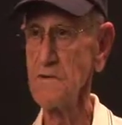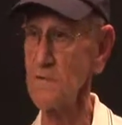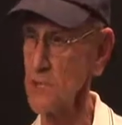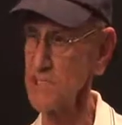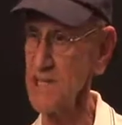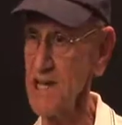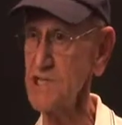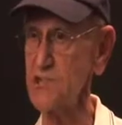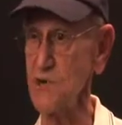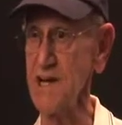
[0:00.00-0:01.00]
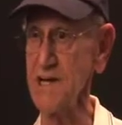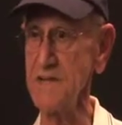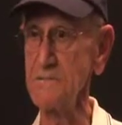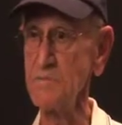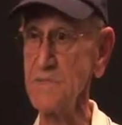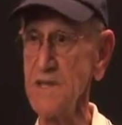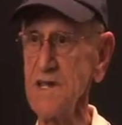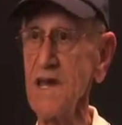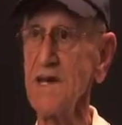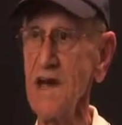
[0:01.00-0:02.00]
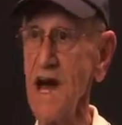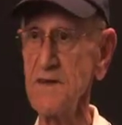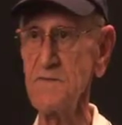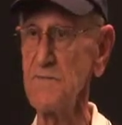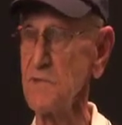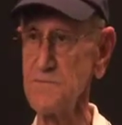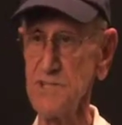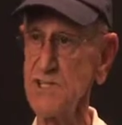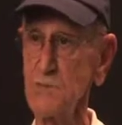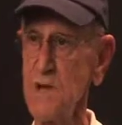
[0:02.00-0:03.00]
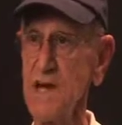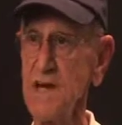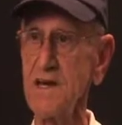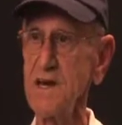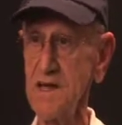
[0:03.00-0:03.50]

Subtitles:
first aid training than they got for just being